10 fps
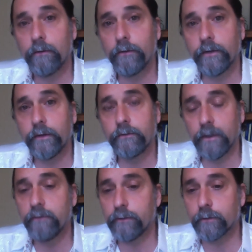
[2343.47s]
these
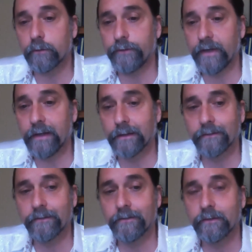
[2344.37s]
in vitro
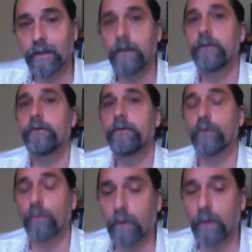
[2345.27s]
tests
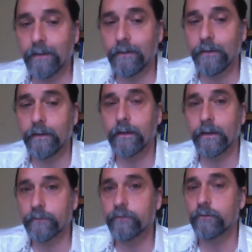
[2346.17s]
directly
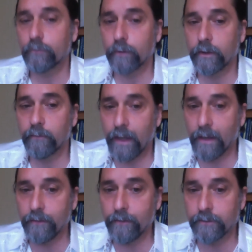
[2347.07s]
against a strain of
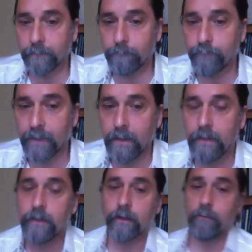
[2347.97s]
pathogen.
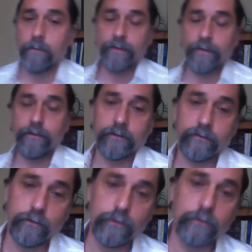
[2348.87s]
Now, the method
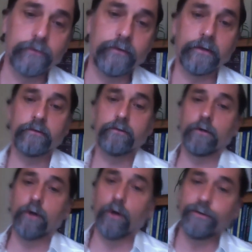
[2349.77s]
that's used is
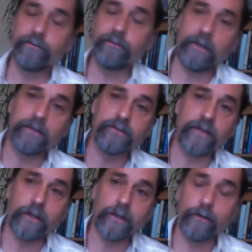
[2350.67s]
to cultivate a
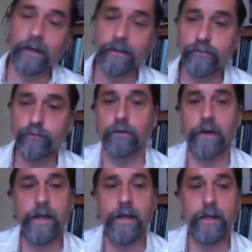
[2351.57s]
standardized
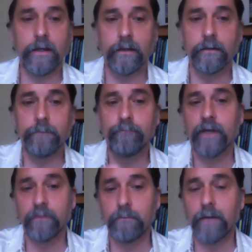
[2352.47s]
strain
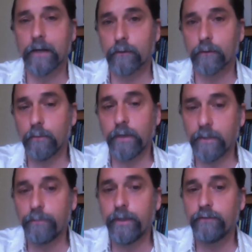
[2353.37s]
of a microbe in
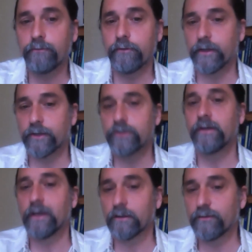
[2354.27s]
a petri dish and
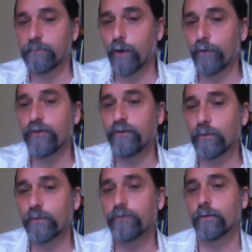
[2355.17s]
then expose it
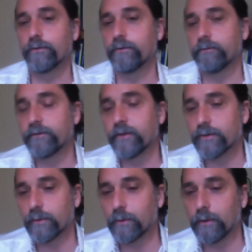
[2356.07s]
to a source of
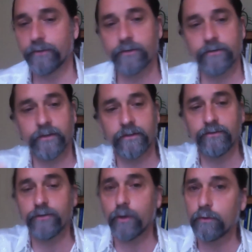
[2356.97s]
essential oil, such as a
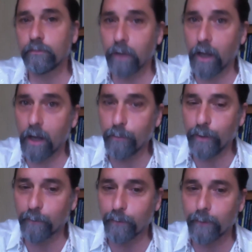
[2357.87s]
soaked blotter
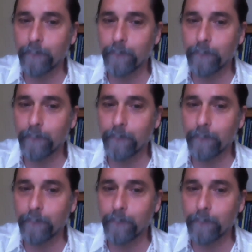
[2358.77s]
paper,